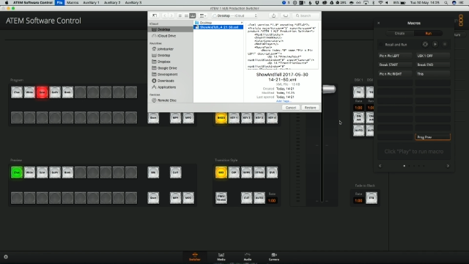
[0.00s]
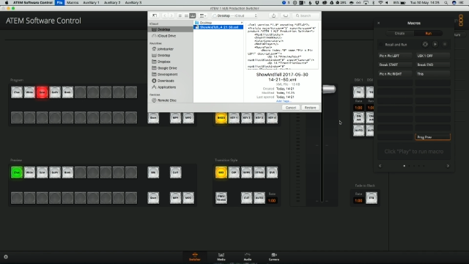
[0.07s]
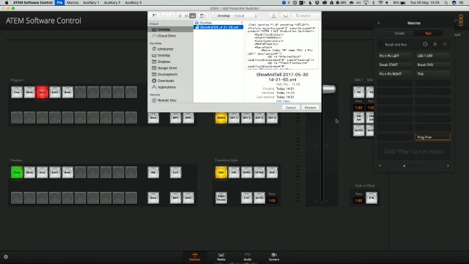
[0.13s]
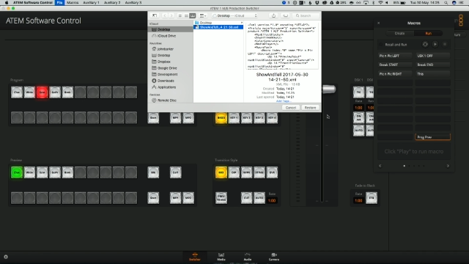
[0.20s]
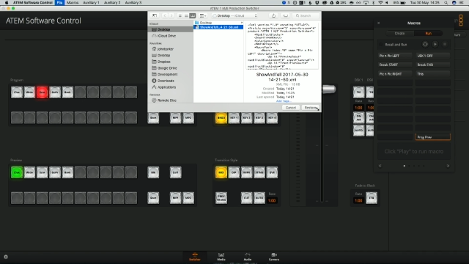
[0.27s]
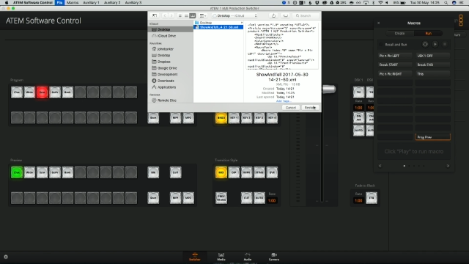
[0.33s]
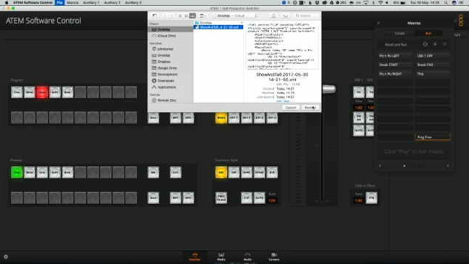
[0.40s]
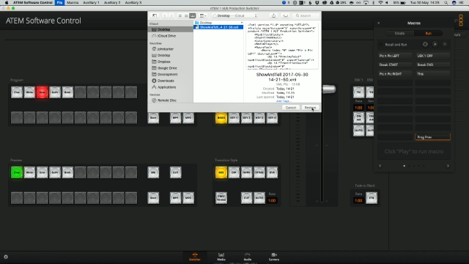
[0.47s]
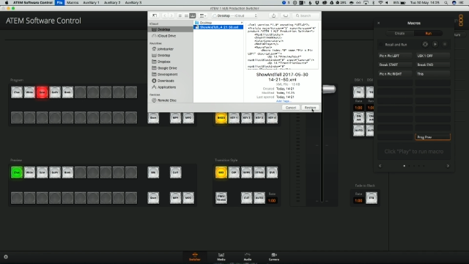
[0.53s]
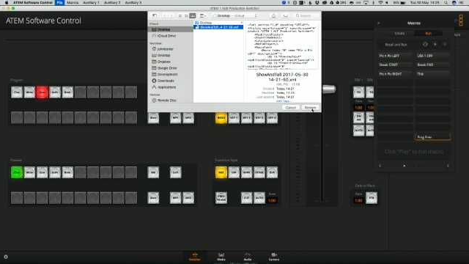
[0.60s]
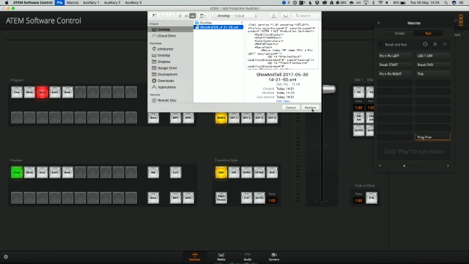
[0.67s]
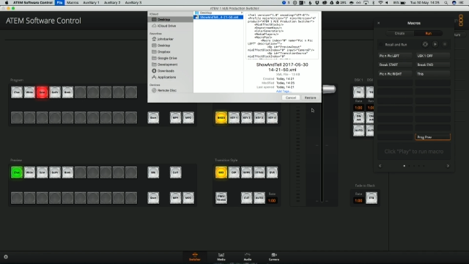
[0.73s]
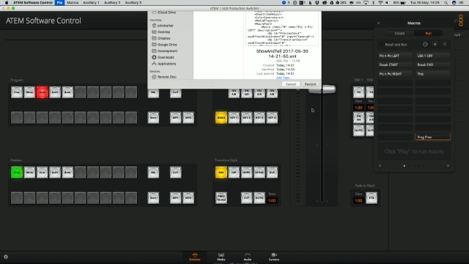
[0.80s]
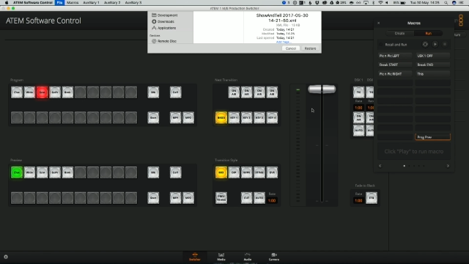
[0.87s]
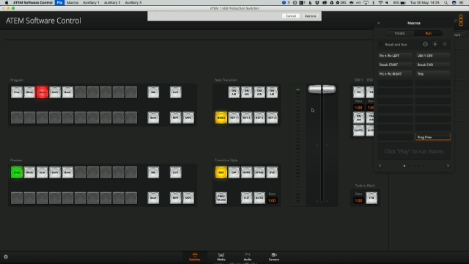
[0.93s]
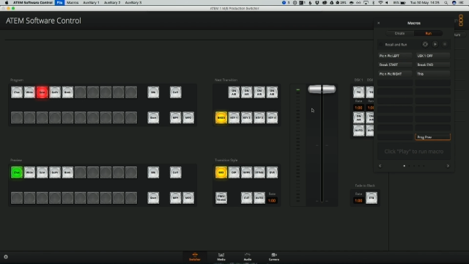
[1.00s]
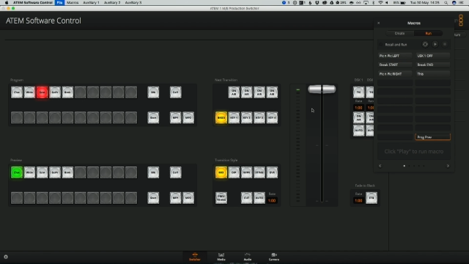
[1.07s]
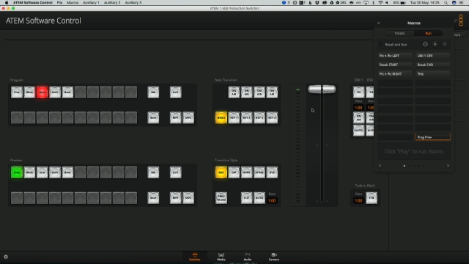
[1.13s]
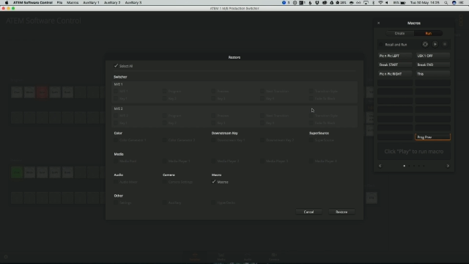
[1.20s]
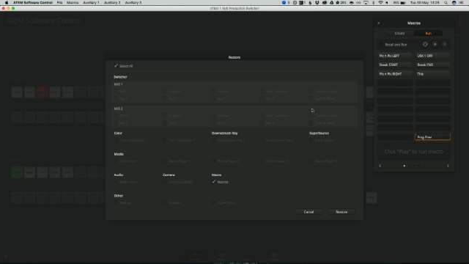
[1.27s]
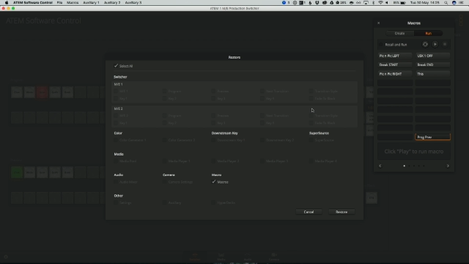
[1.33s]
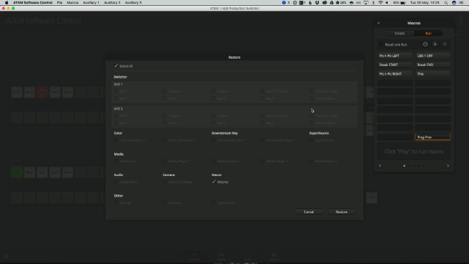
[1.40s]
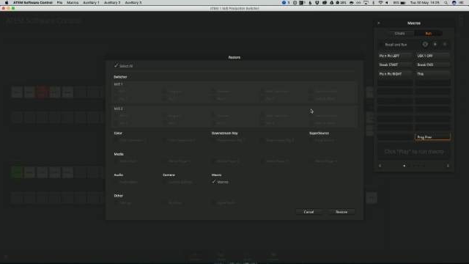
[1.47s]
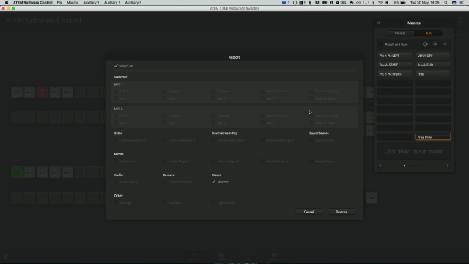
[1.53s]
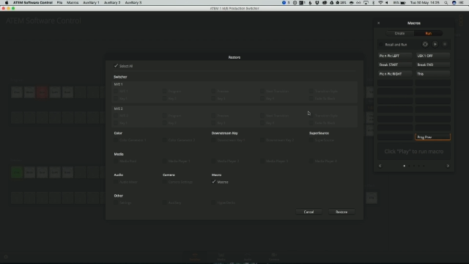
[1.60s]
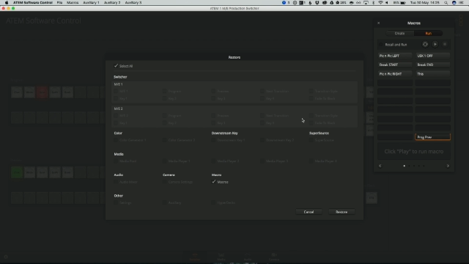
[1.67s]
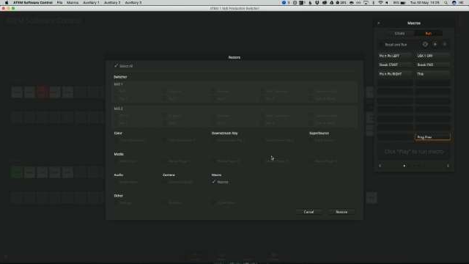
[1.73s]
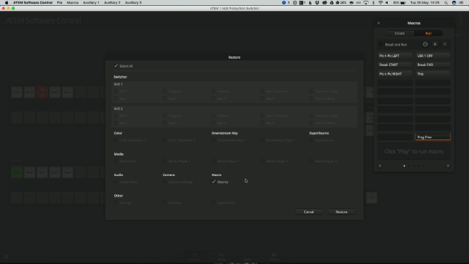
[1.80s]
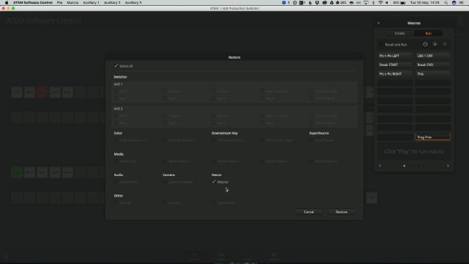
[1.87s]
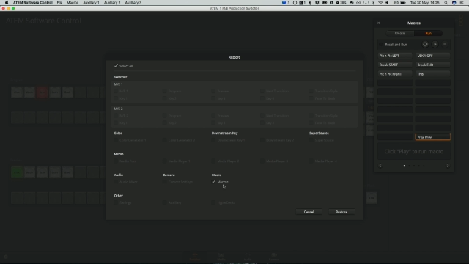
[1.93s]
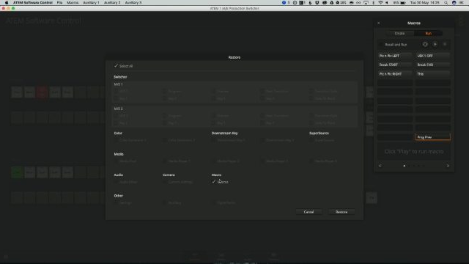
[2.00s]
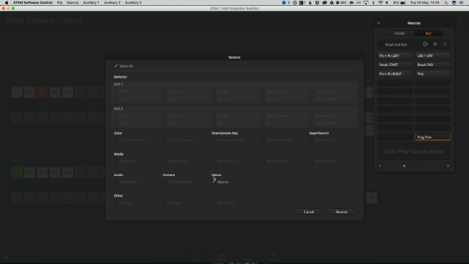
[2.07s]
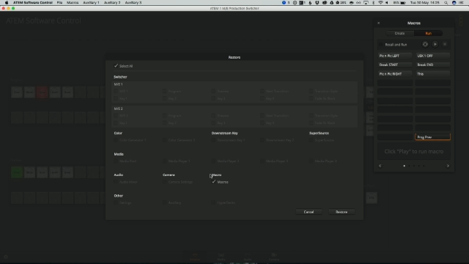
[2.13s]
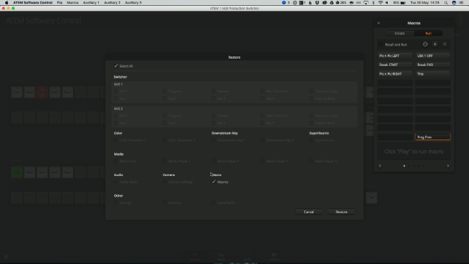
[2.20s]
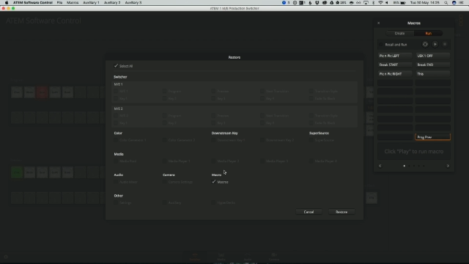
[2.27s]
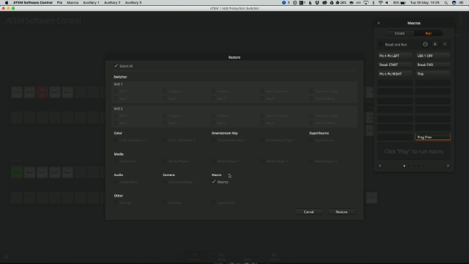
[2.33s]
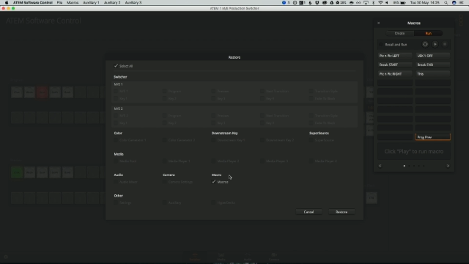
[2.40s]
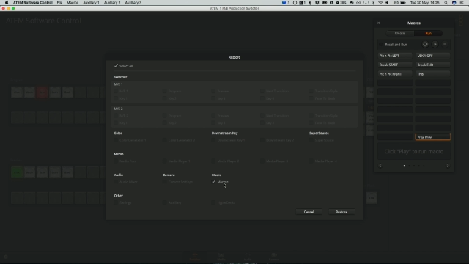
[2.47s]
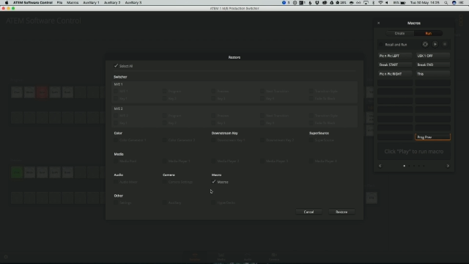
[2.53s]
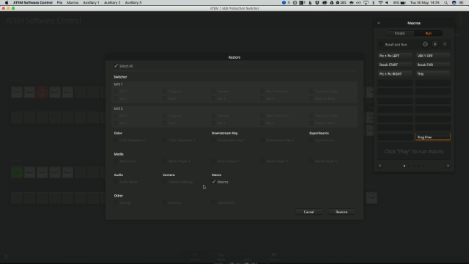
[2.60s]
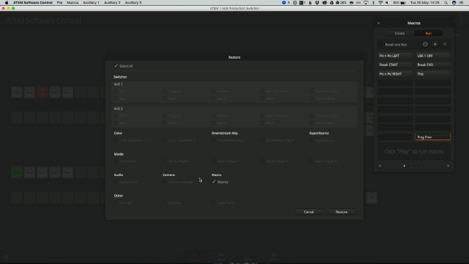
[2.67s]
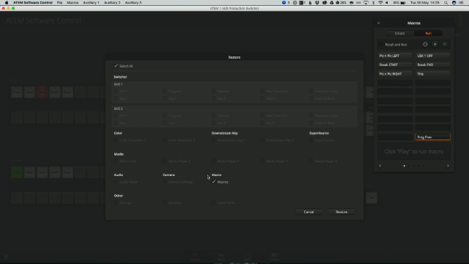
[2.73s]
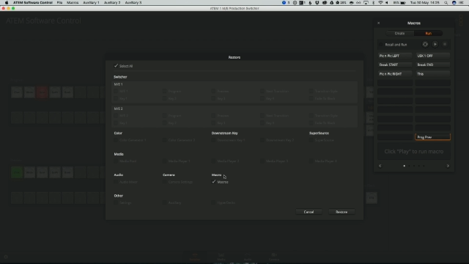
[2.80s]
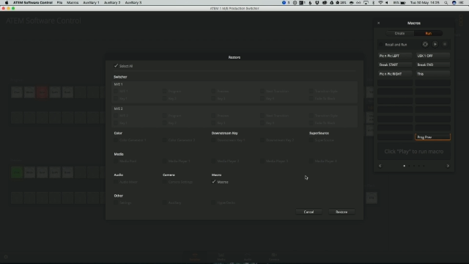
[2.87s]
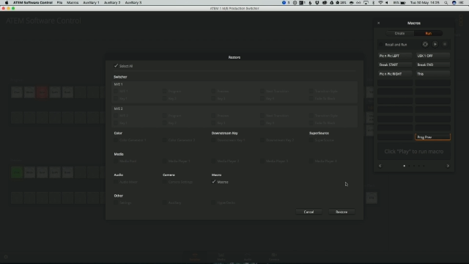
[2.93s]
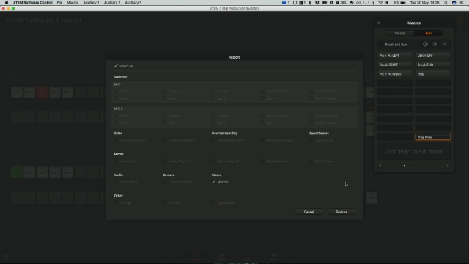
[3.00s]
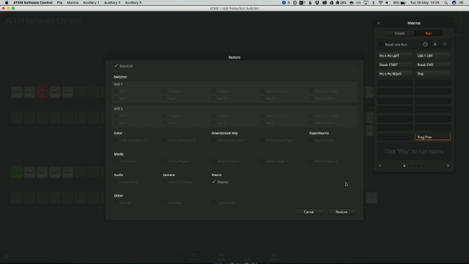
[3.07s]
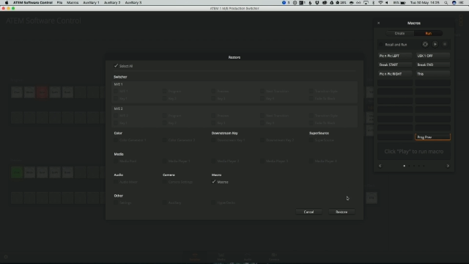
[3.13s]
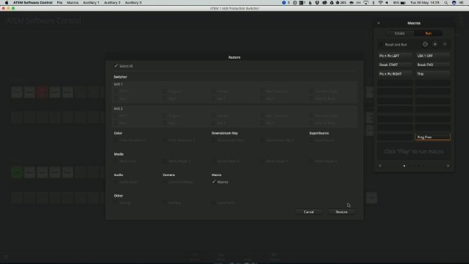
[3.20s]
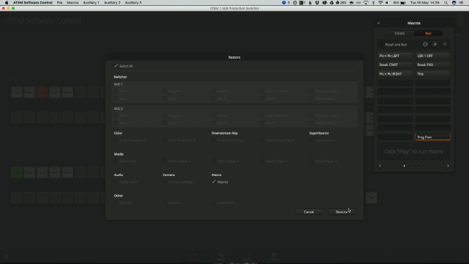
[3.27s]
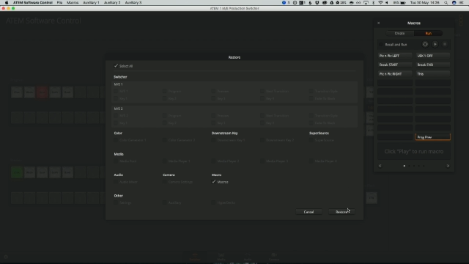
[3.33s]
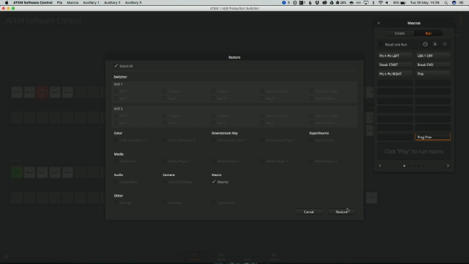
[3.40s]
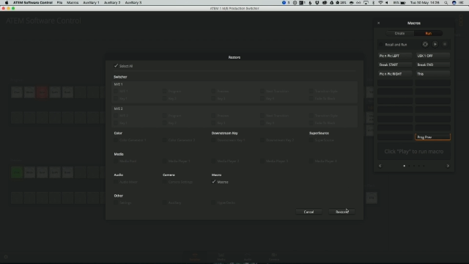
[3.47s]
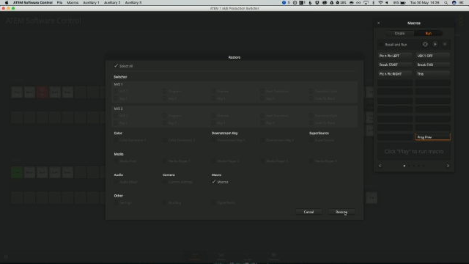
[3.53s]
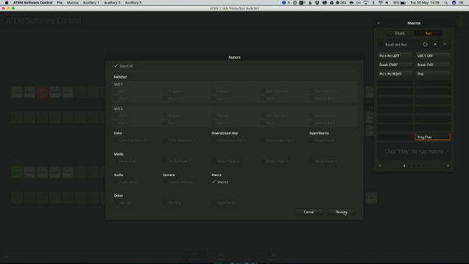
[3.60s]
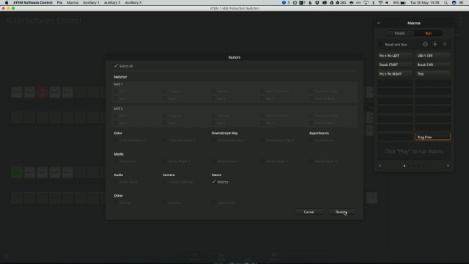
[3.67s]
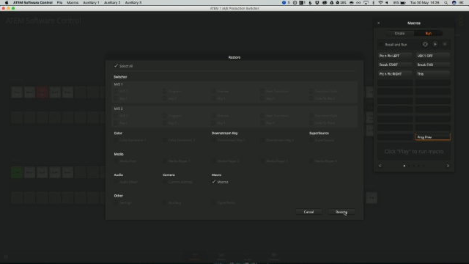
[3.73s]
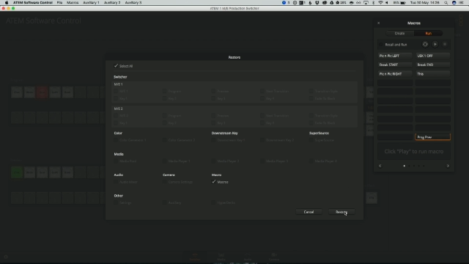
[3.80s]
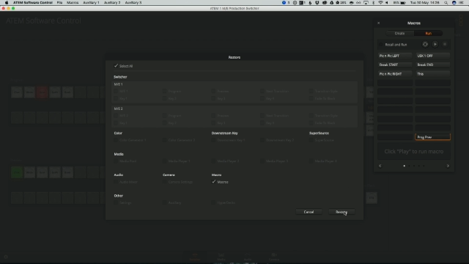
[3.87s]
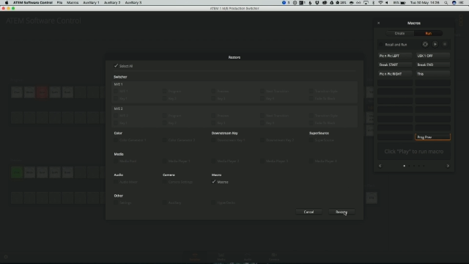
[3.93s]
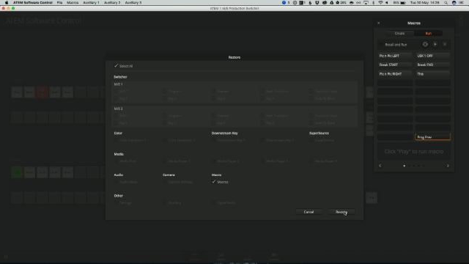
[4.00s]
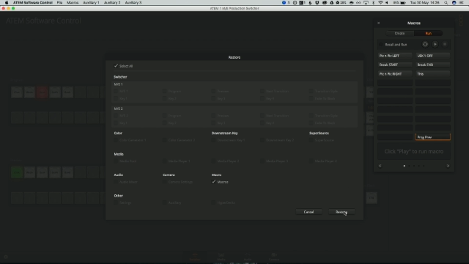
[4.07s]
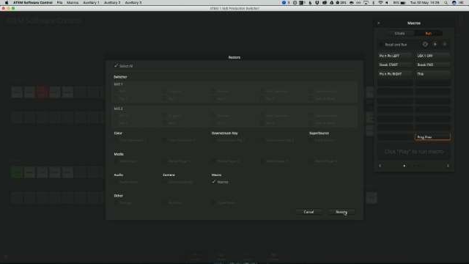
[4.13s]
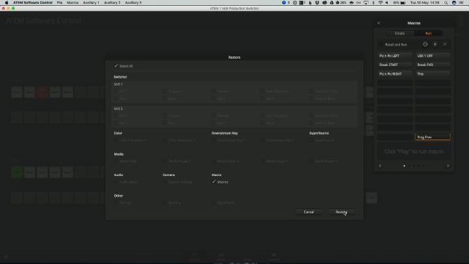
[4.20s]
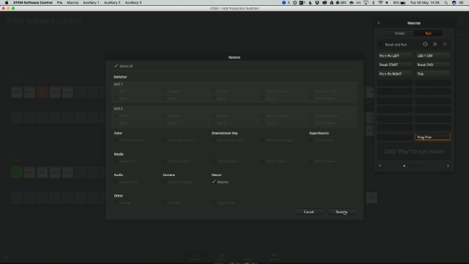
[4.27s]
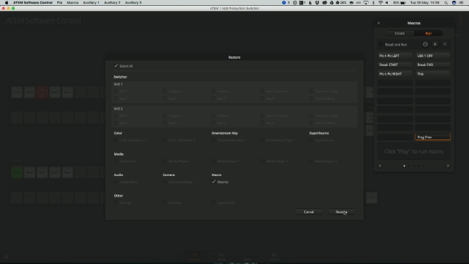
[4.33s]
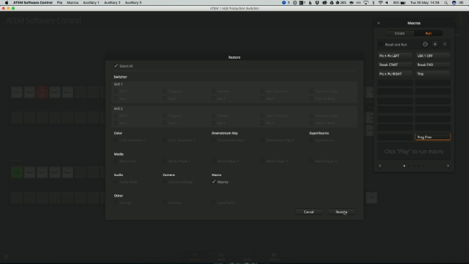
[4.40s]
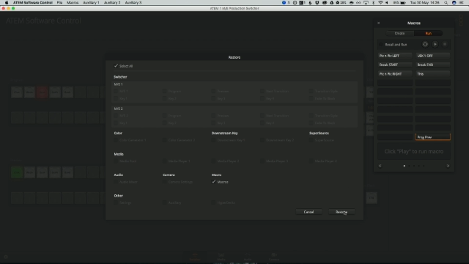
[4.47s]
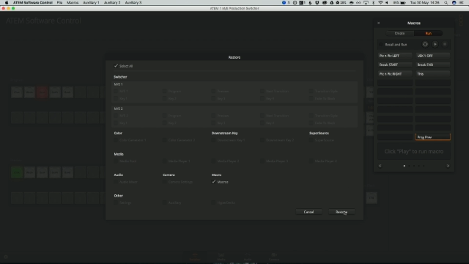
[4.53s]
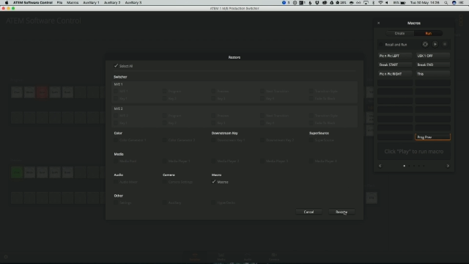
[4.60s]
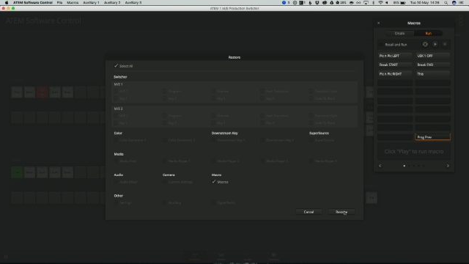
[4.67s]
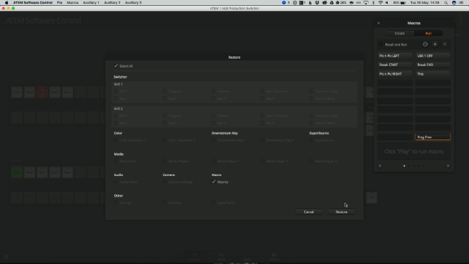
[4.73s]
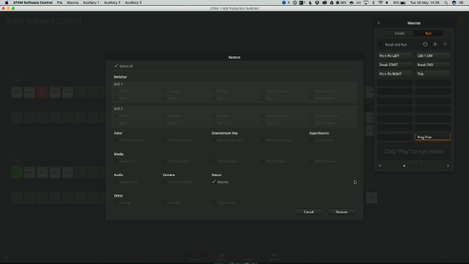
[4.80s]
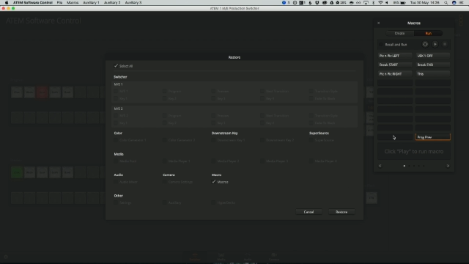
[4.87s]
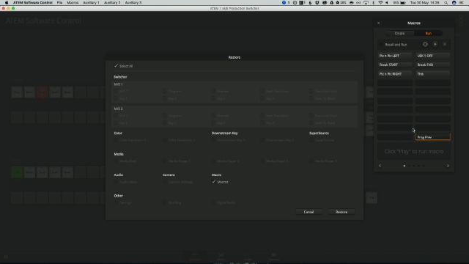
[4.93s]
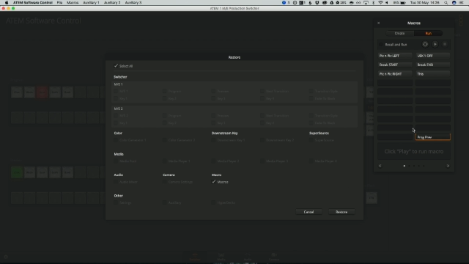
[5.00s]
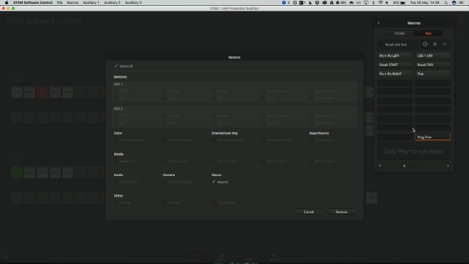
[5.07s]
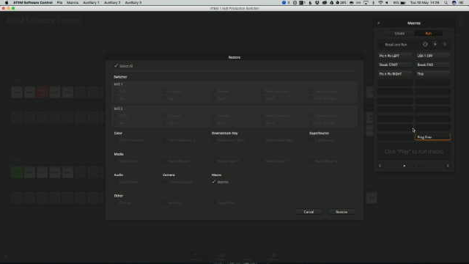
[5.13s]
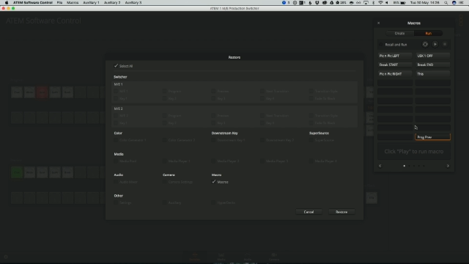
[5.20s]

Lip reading: Nobody's mouth can be seen.